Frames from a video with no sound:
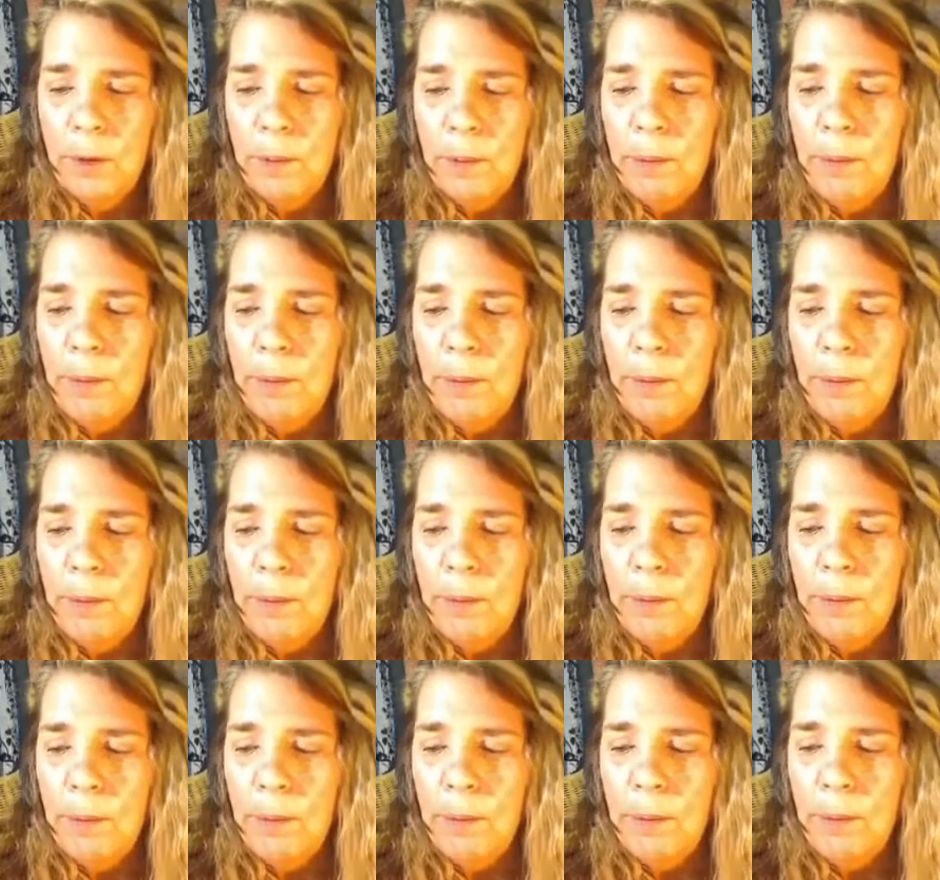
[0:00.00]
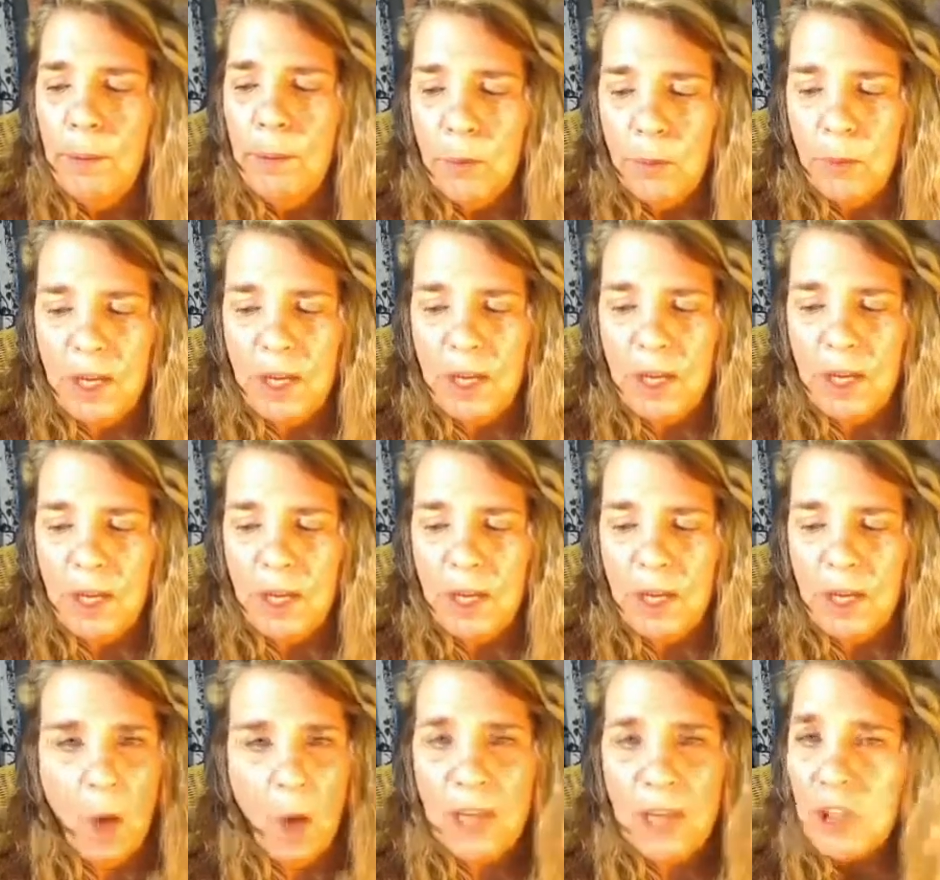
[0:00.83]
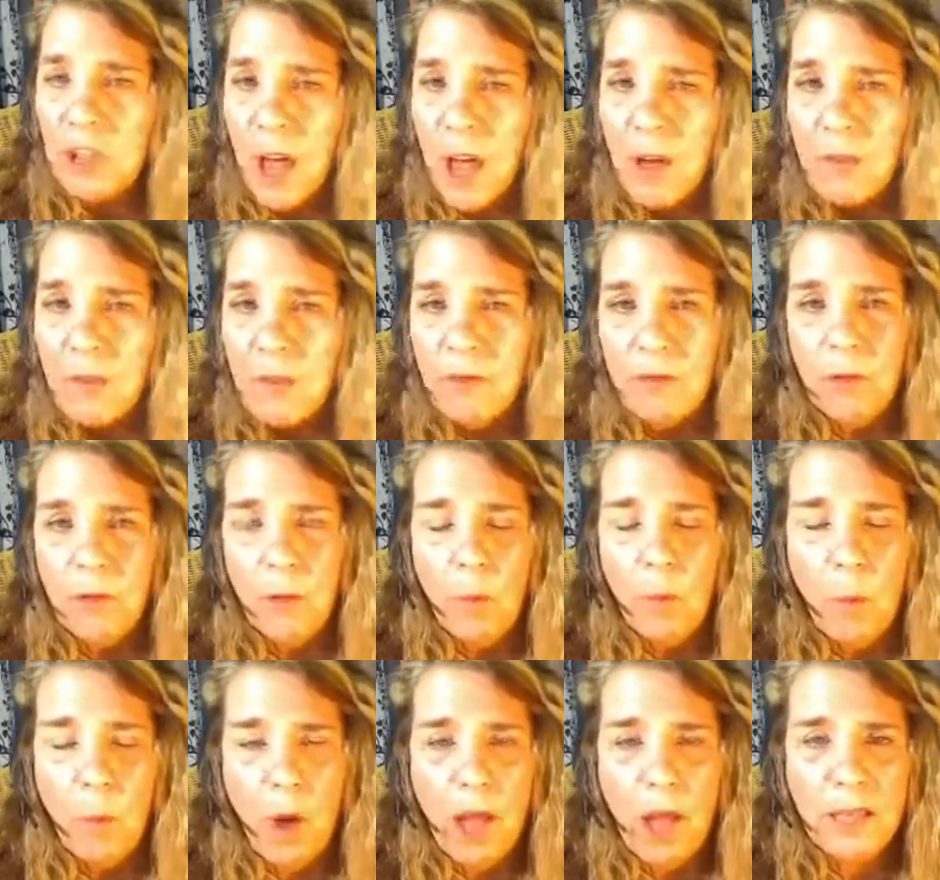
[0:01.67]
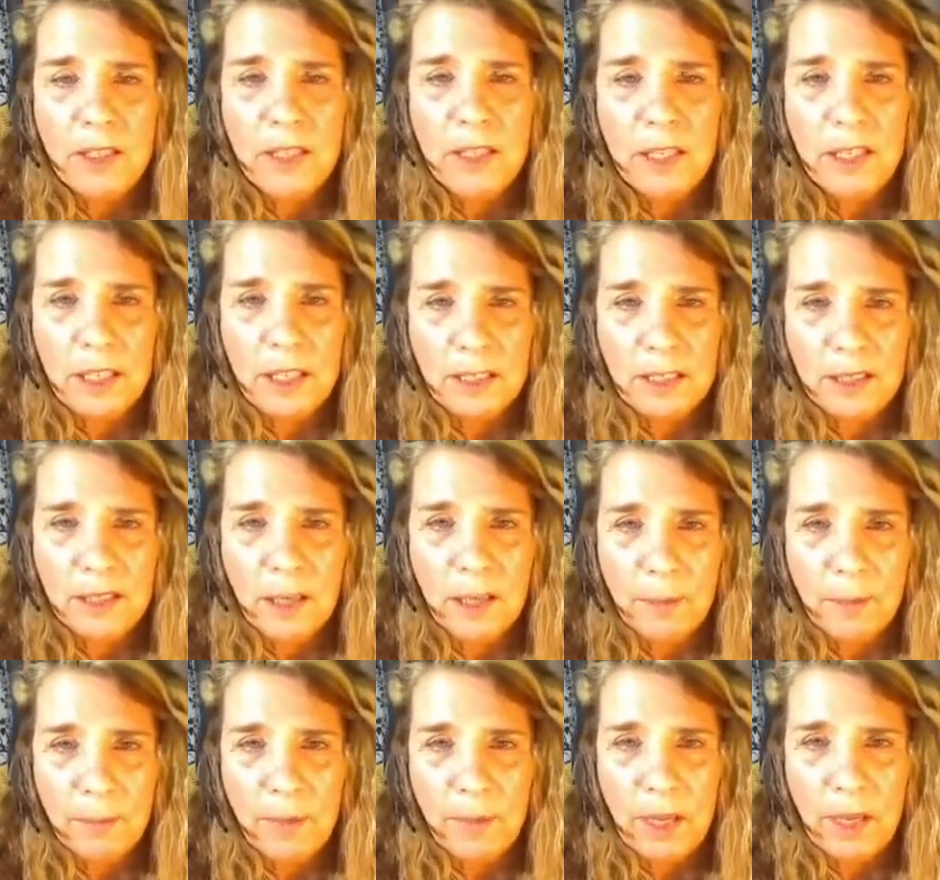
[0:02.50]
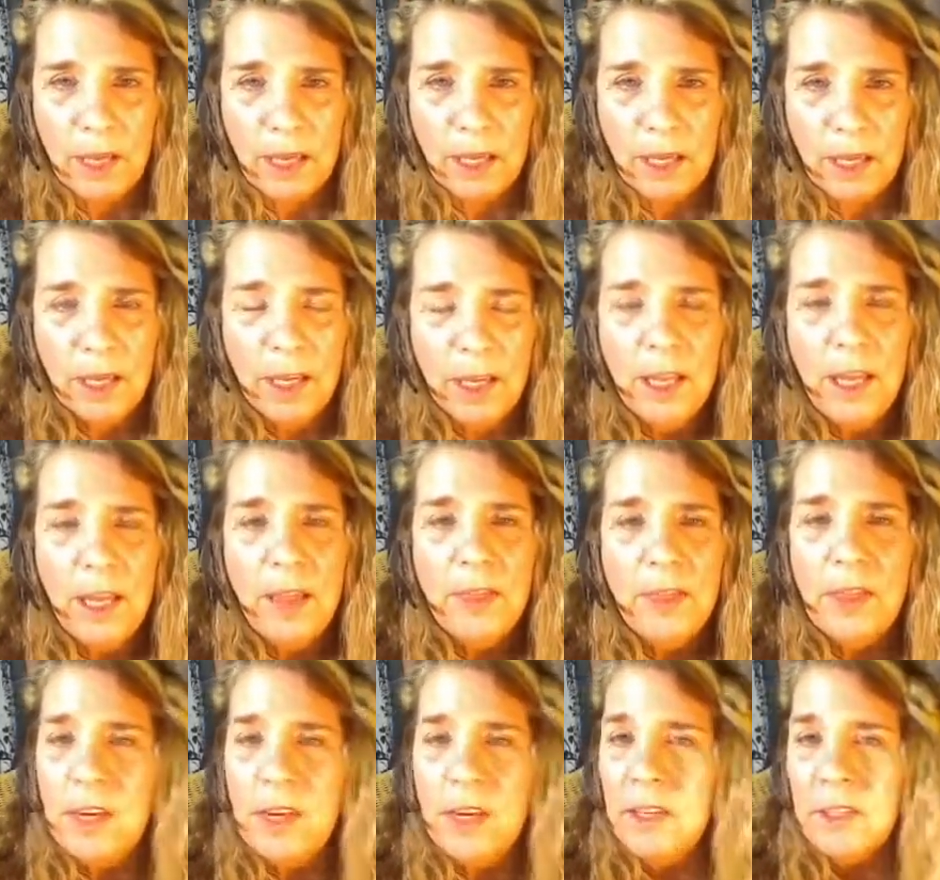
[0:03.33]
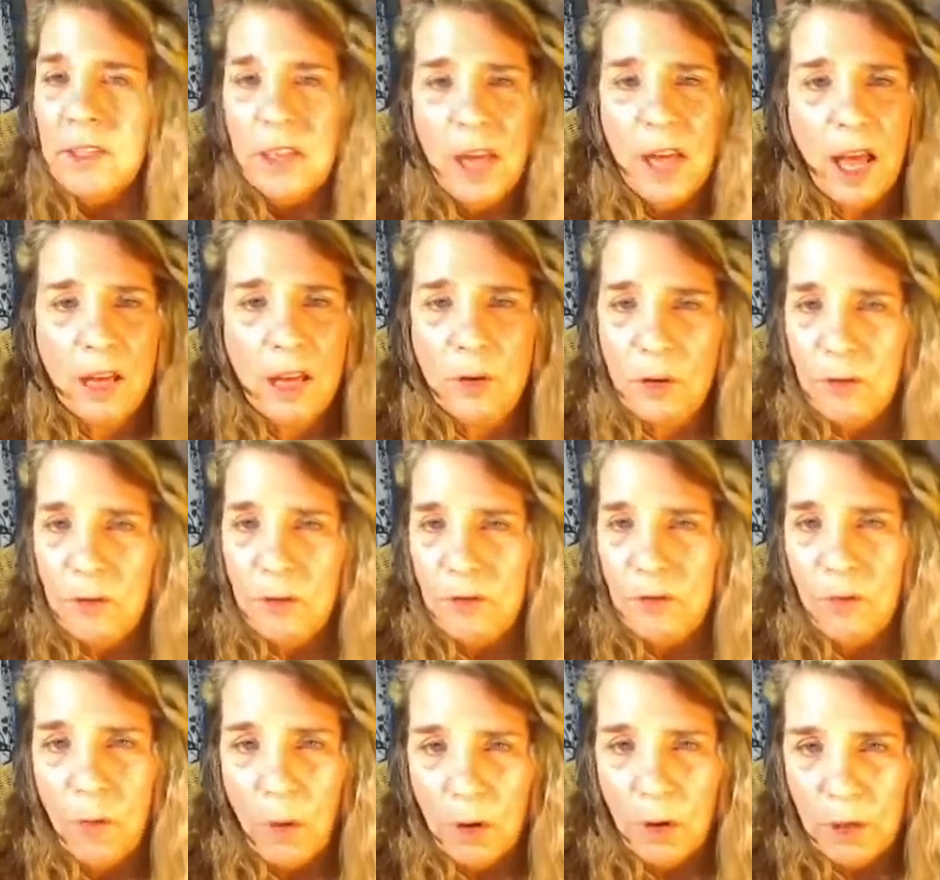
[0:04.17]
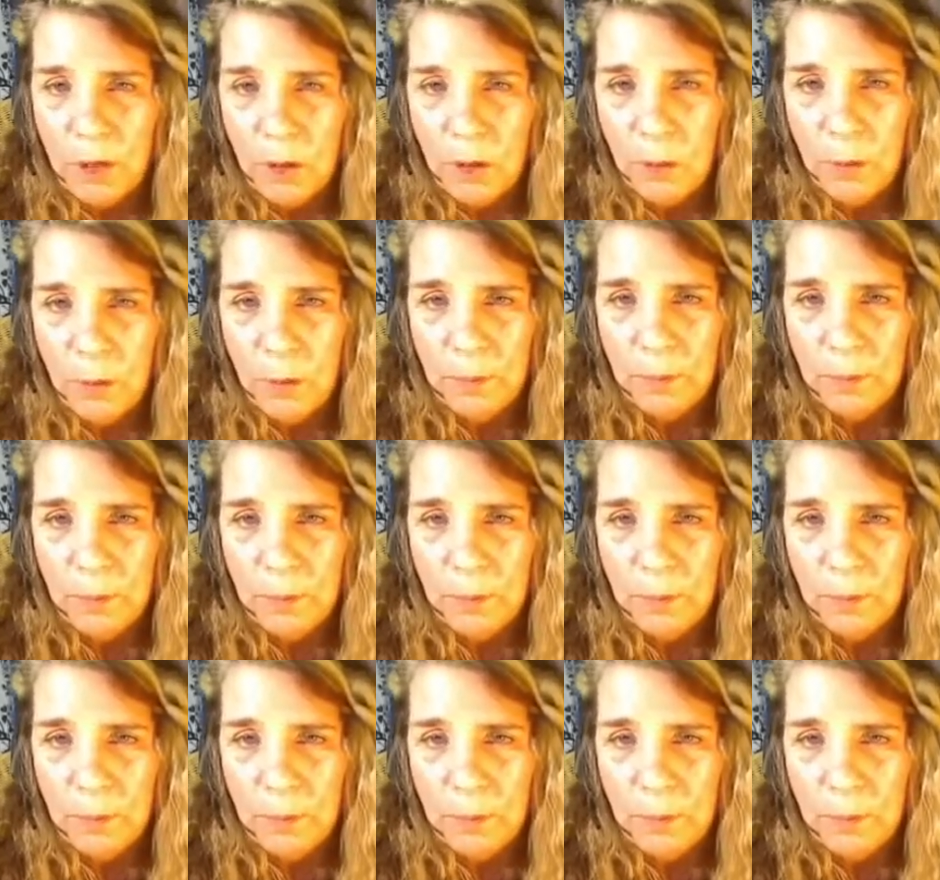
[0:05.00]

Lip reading: But your reading says watch out for wanting something that is not good for you.